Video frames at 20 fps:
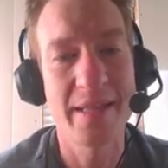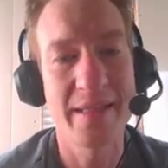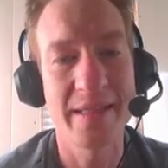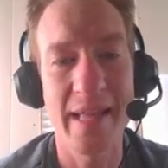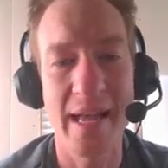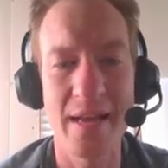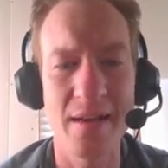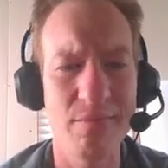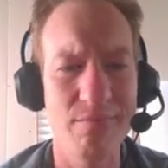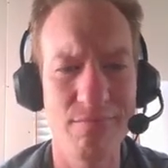
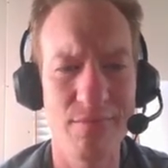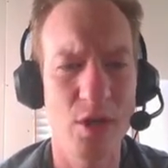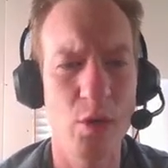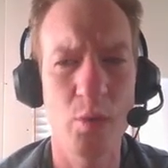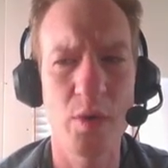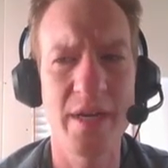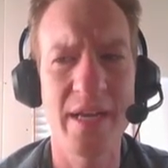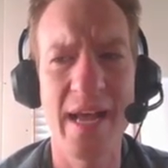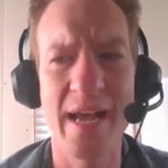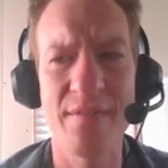then it
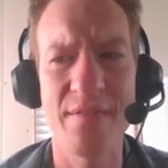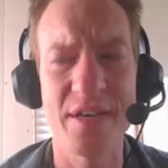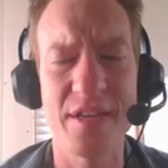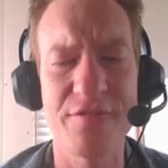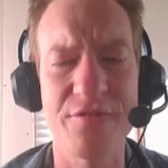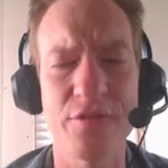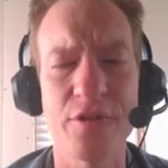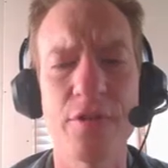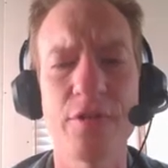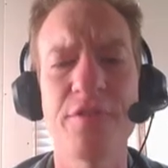wouldn't have any
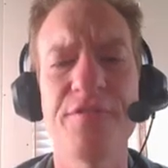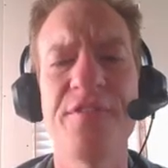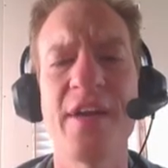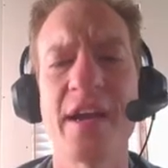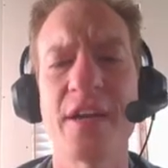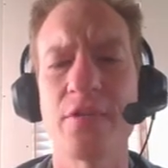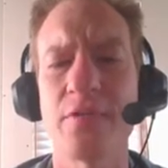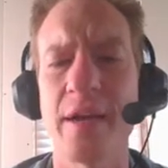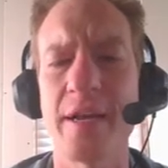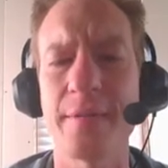further
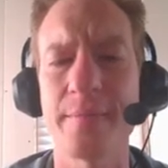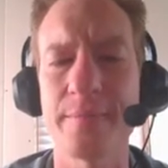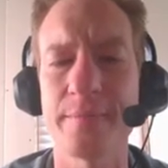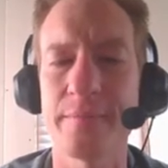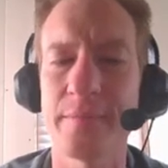effect, right?